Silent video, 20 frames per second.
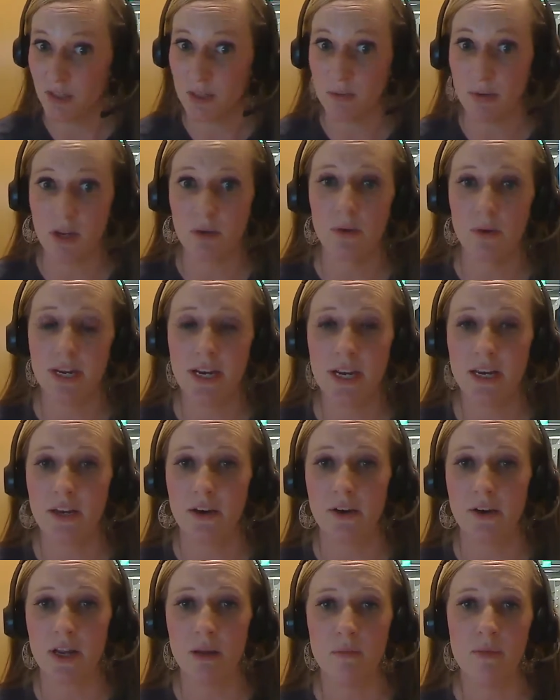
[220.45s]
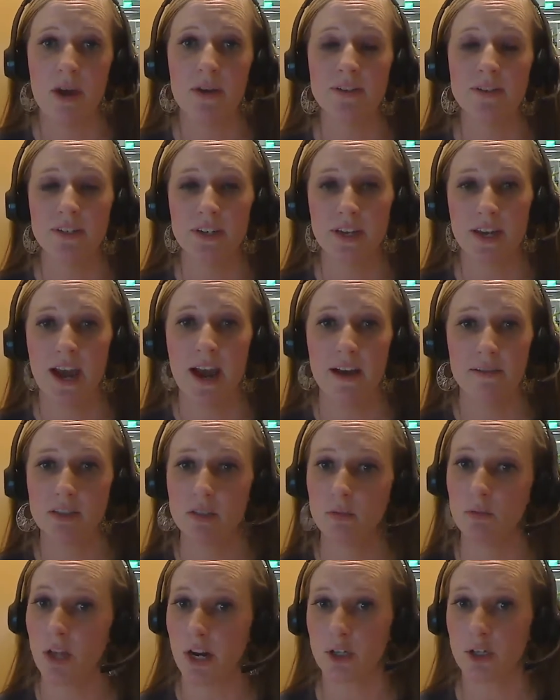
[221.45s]
to be reading your emails and you have
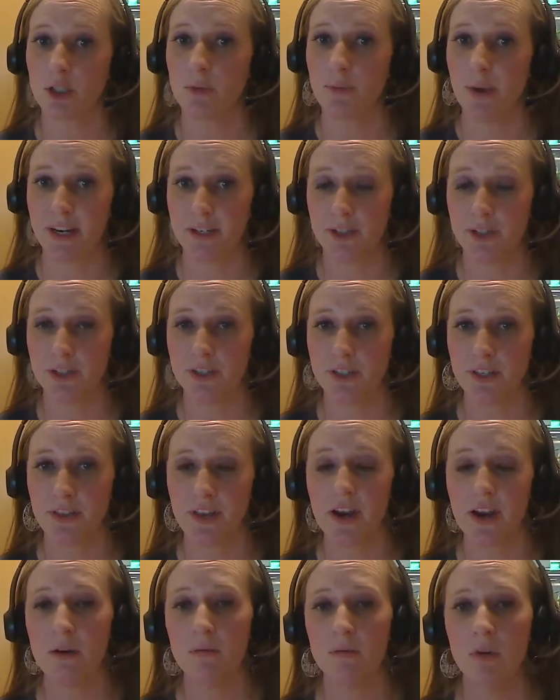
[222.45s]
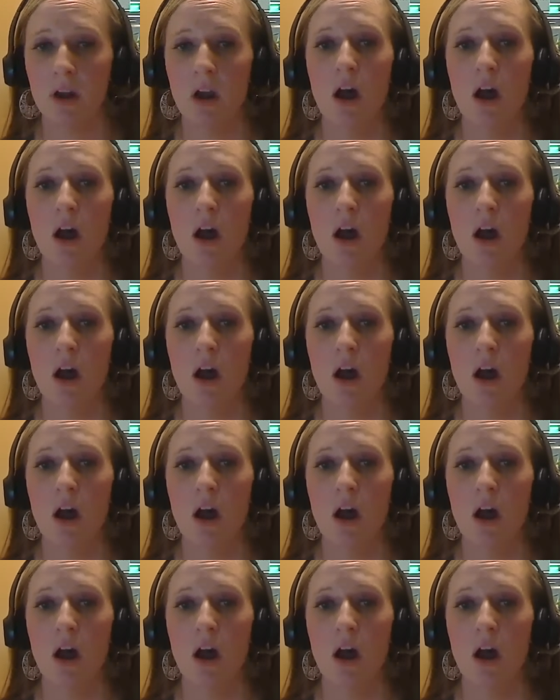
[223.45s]
some larger pictures in there,